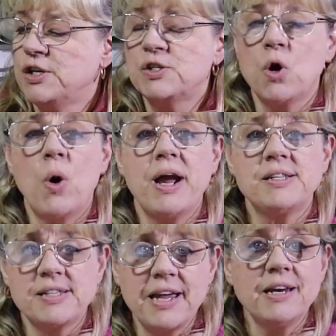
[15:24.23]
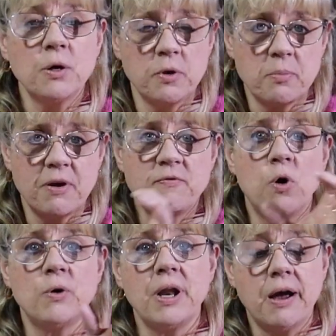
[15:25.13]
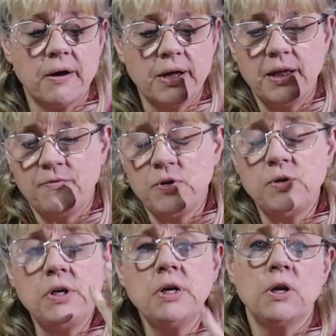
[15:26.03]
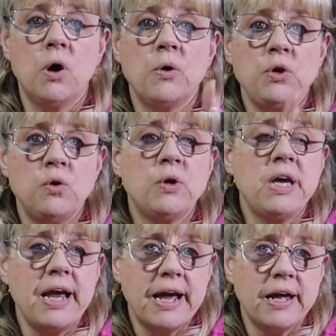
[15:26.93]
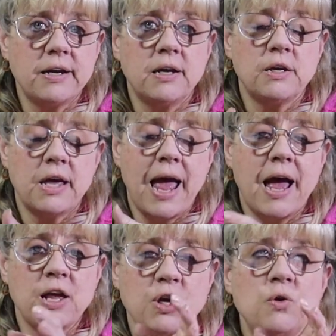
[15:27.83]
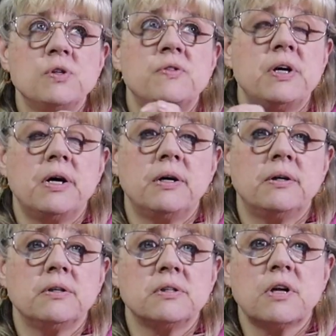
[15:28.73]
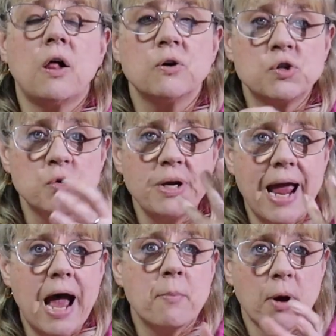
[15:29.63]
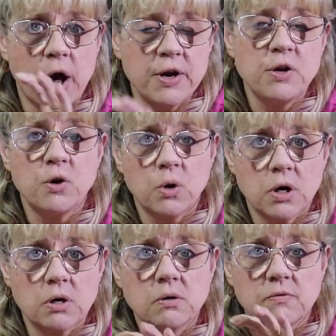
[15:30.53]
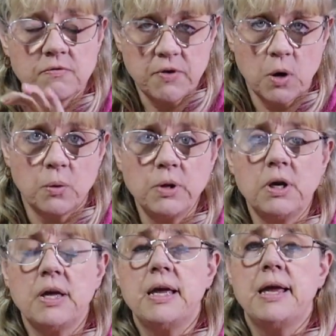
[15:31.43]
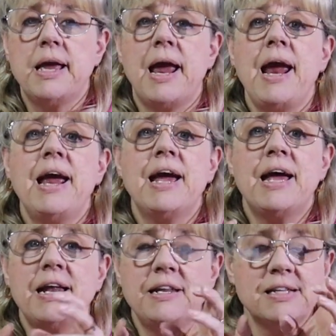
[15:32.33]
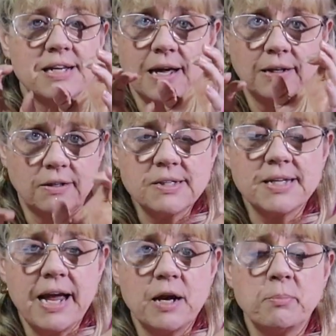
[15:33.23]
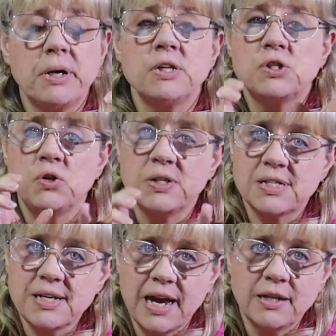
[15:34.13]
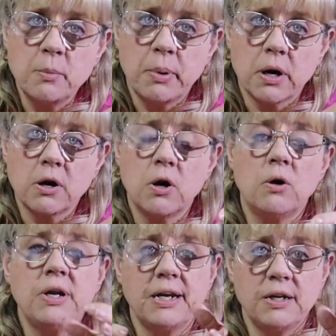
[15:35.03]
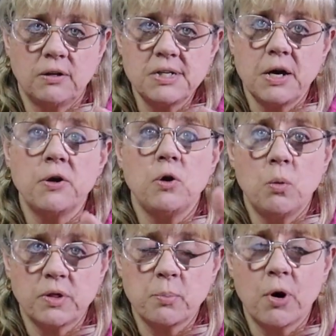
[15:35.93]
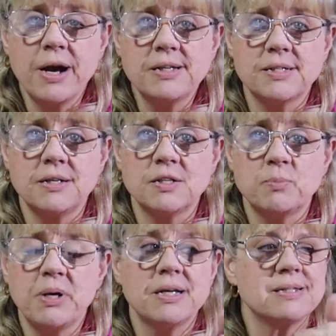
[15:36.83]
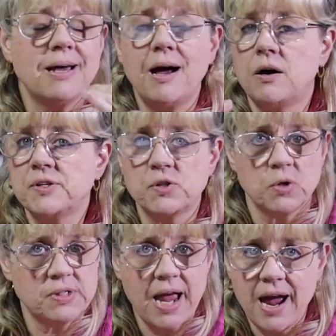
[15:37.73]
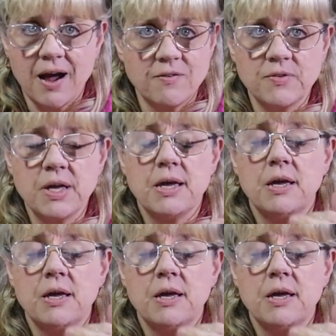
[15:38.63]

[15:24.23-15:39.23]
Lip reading: So I scanned it with my phone. Now, if you didn't know, you can use the Dollar Tree app on your phone, and it's got a little scan button, so you can scan the barcode and it'll tell you what the price is, because not all stores have